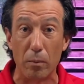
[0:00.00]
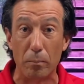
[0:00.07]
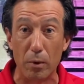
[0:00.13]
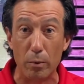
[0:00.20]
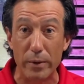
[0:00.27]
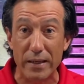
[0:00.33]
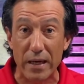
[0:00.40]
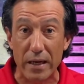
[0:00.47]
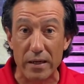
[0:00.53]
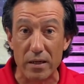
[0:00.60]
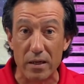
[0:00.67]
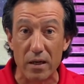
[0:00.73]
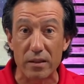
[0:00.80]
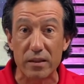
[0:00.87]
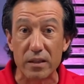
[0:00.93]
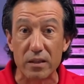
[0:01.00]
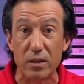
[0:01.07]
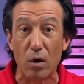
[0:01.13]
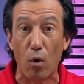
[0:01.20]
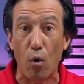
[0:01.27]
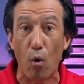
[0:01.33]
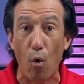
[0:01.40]
but we got nothing
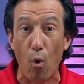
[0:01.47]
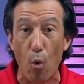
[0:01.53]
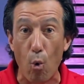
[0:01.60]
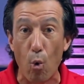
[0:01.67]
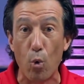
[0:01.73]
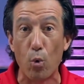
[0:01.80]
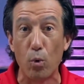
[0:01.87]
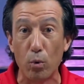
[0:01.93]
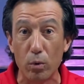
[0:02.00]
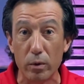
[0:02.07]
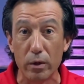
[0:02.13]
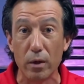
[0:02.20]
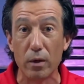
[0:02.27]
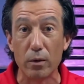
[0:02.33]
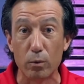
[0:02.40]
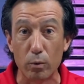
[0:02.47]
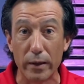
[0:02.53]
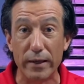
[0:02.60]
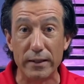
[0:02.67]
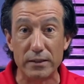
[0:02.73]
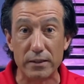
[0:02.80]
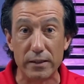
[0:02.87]
to hold
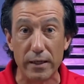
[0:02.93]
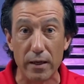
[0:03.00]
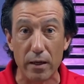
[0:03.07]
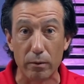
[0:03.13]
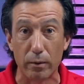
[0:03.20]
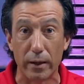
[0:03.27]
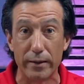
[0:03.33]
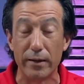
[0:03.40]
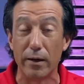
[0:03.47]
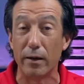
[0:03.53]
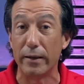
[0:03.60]
rates down right now.